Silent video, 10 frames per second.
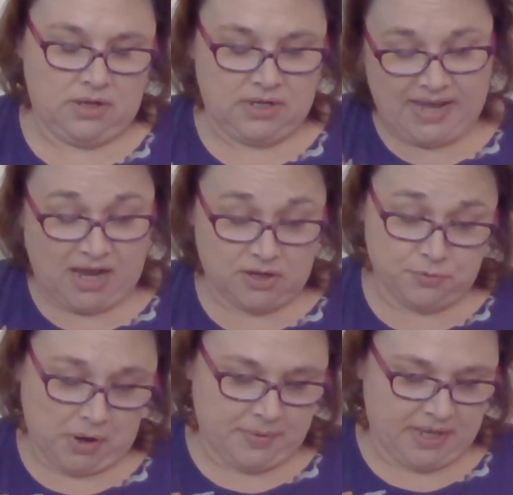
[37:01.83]
Yeah, you
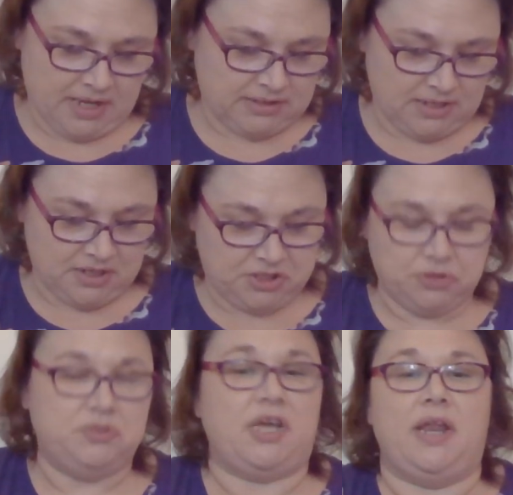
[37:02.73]
probably can't see it, it's so
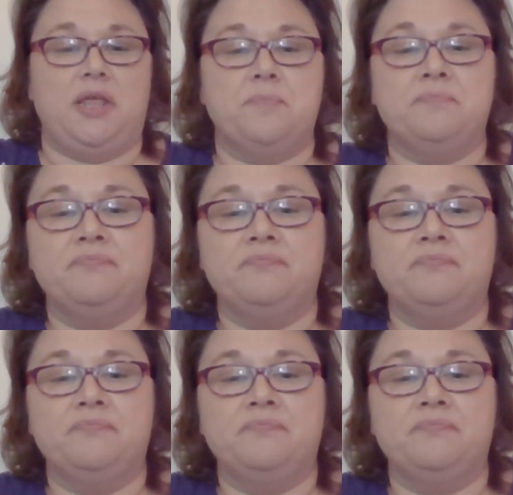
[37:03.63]
tiny.